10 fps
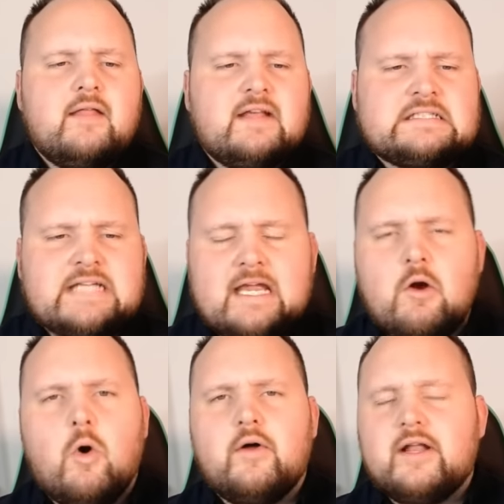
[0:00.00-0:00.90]
They're saying,
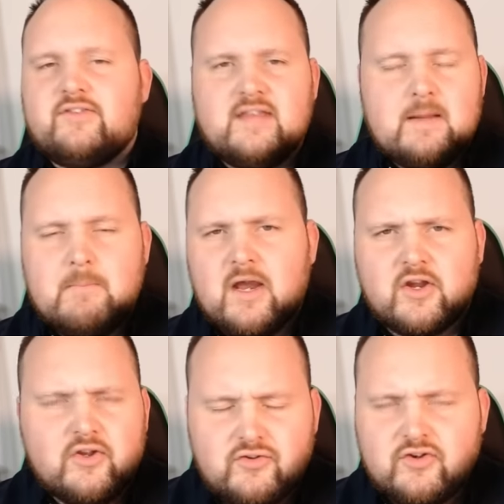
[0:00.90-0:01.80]
oh, it's the
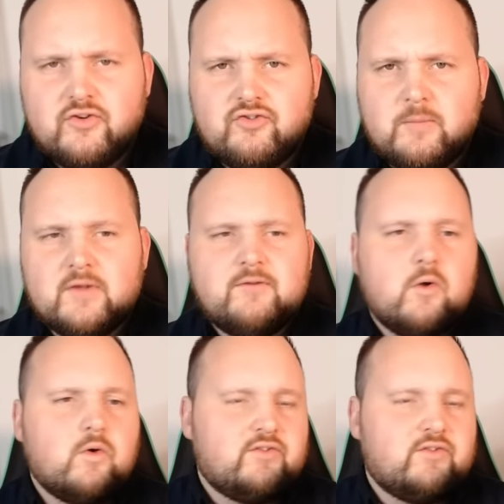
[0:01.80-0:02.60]
America's consumer's fault.